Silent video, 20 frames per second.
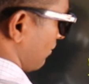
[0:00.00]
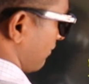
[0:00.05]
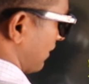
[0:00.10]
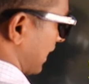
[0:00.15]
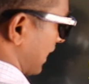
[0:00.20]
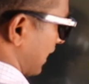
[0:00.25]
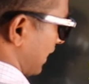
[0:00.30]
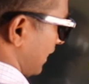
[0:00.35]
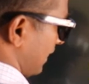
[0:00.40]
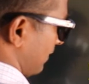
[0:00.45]

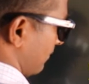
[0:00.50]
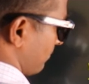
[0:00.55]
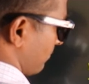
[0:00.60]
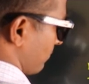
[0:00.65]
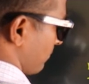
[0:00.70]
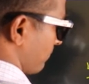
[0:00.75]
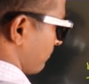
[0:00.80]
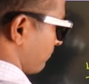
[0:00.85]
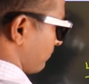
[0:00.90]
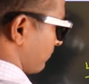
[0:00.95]
20.
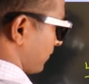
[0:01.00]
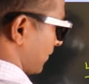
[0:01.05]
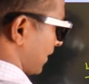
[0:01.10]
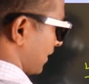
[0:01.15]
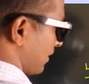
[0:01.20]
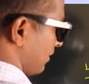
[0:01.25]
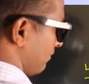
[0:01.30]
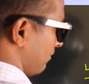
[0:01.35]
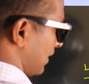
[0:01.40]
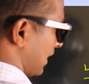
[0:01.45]

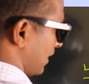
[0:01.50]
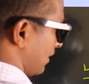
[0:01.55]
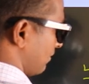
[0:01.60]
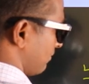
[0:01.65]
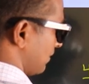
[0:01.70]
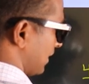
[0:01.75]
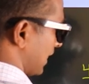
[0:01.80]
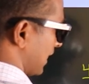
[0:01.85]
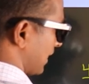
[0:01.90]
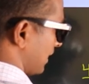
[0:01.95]
When do
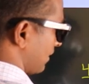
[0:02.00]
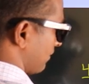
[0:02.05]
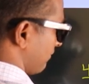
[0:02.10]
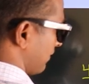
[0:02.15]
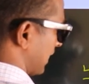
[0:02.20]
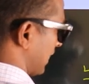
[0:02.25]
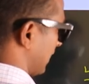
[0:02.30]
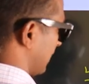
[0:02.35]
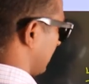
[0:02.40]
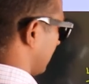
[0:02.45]
we get
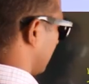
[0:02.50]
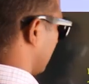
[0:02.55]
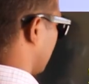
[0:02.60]
20?